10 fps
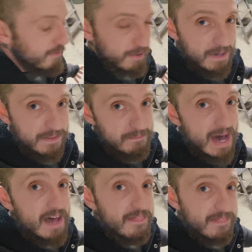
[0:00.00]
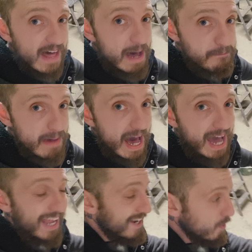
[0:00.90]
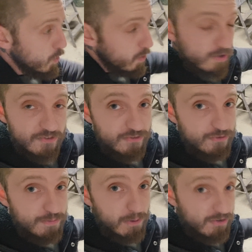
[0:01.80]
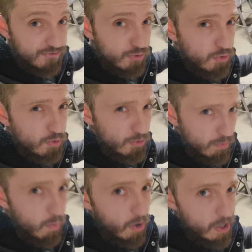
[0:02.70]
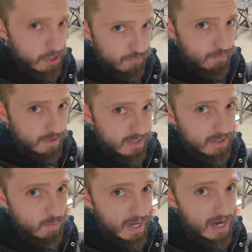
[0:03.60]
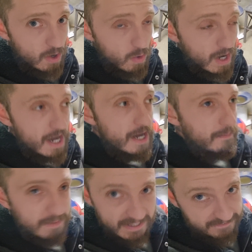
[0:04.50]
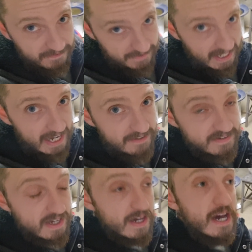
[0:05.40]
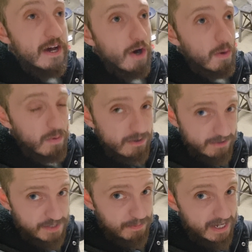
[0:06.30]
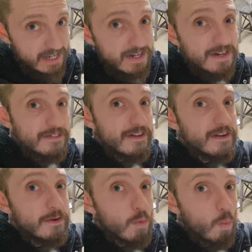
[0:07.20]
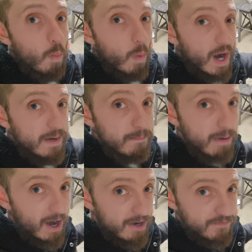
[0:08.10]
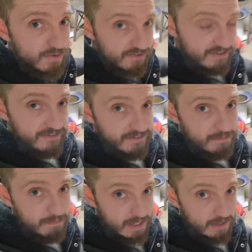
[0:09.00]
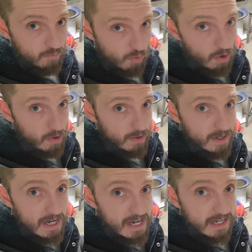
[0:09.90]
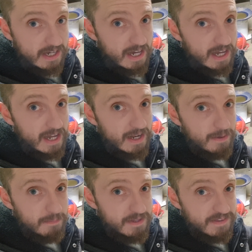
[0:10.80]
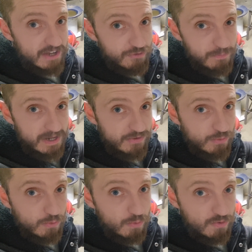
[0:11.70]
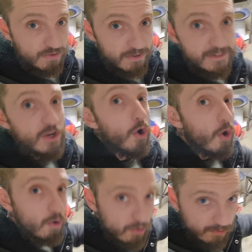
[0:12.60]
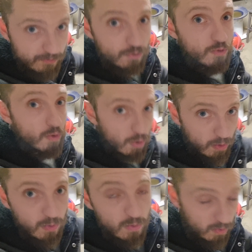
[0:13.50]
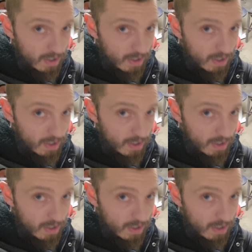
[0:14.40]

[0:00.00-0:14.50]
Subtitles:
about the mat. That mat in a longer sluice box could work really well, but that's not the case here. I want to explain that one part of your system being wrong can be detrimental to the overall